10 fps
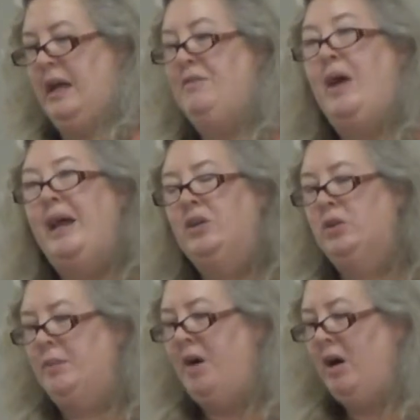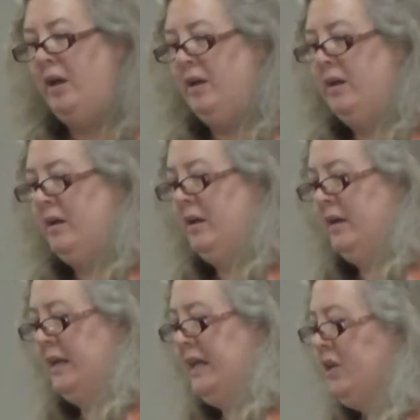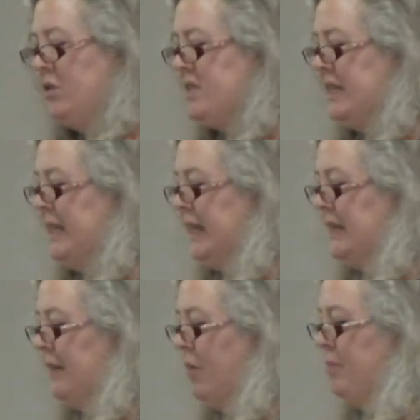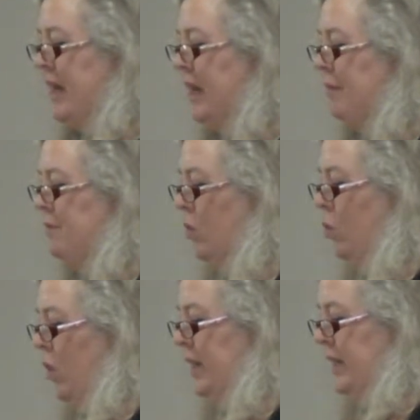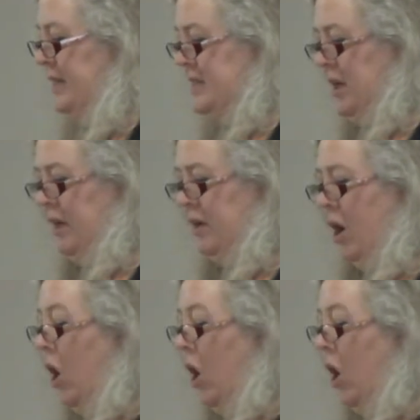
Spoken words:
And for Angulimala, he knows that he can never make up for what he's done.